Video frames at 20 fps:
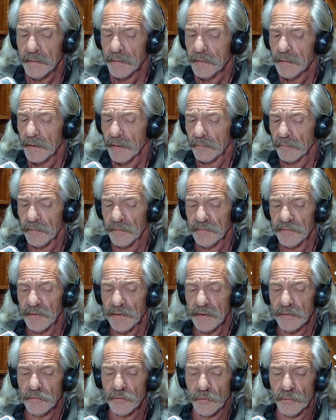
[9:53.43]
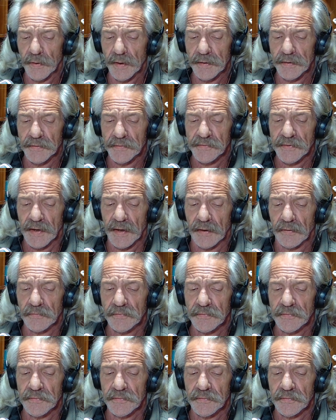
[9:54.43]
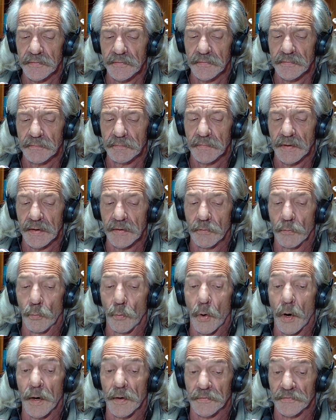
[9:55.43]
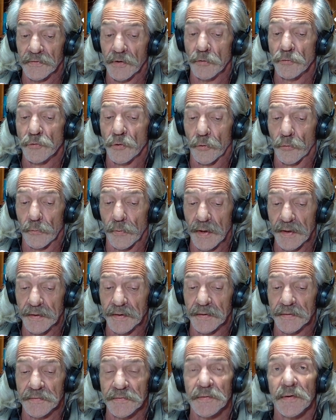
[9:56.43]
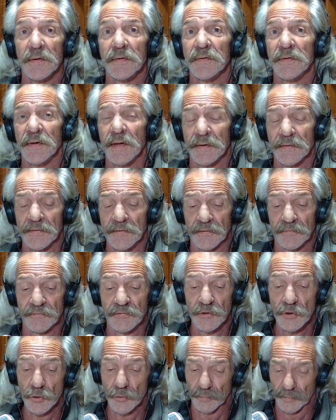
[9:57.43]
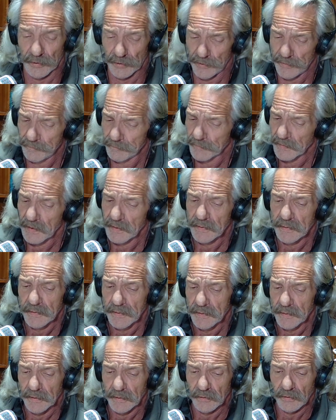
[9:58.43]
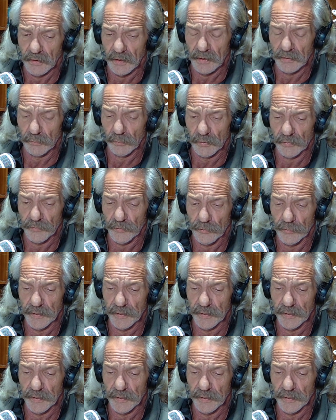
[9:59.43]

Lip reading: It was in Norana's house, it was Norana's sense of humor, along with her